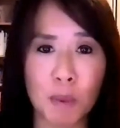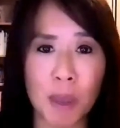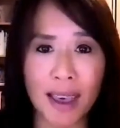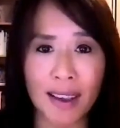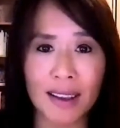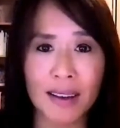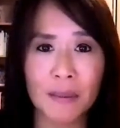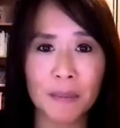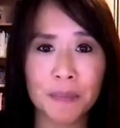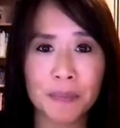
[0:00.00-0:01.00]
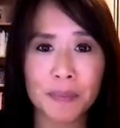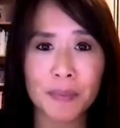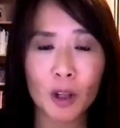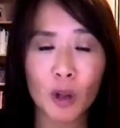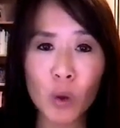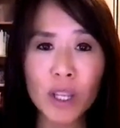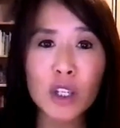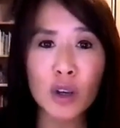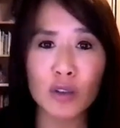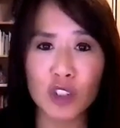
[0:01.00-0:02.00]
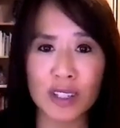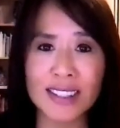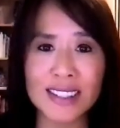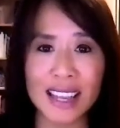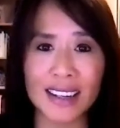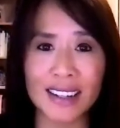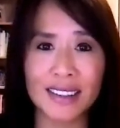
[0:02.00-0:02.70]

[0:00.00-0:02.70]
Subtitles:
back what you have just said.